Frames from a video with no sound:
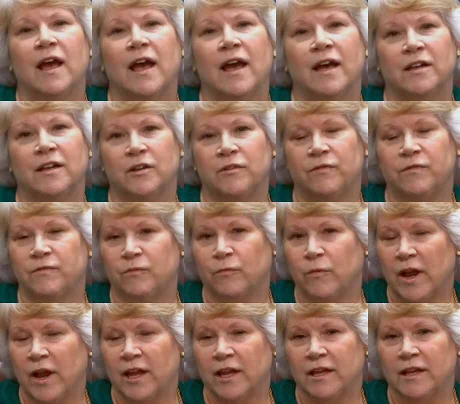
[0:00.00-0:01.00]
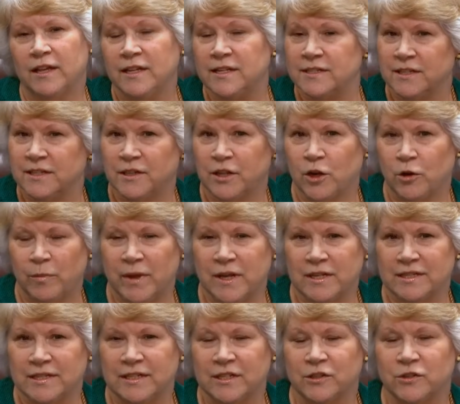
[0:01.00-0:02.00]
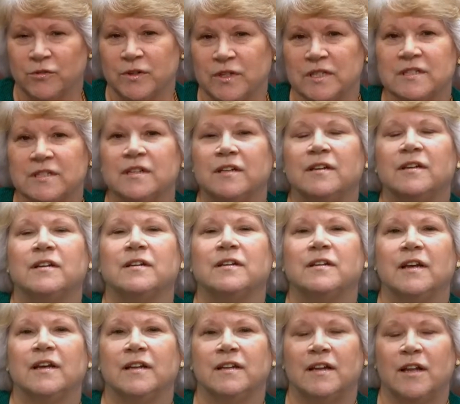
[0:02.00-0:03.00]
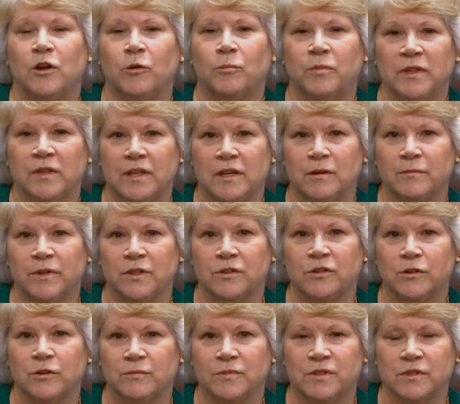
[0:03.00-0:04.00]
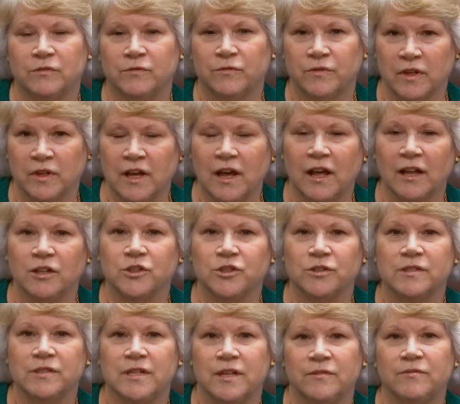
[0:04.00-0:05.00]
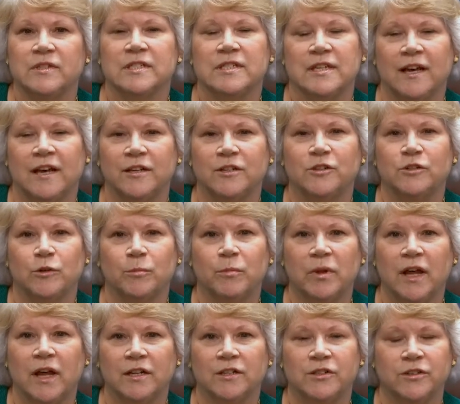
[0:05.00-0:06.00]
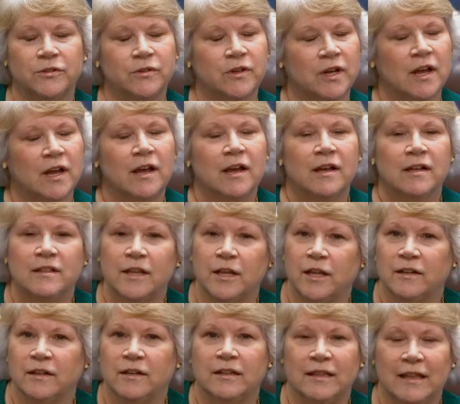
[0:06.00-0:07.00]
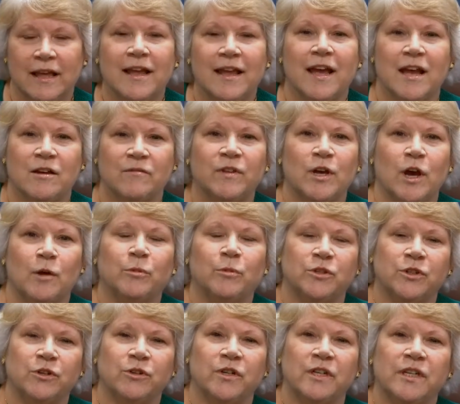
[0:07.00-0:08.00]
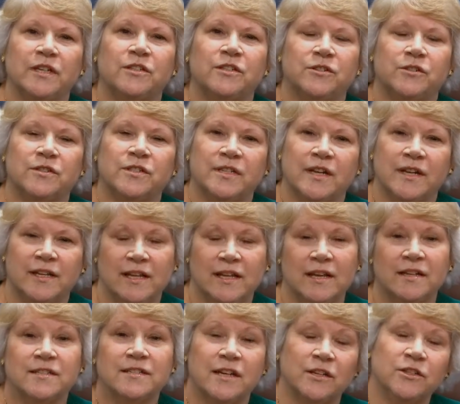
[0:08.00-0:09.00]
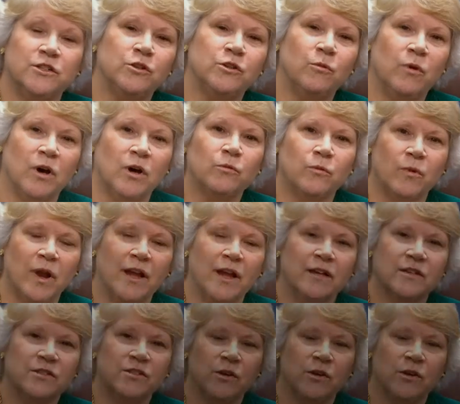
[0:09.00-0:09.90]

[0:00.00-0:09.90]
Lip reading: And if rank is in their best interest and helping them in terms of the colleges they've decided to apply to, then they have the opportunity to say, yes, I do want rank.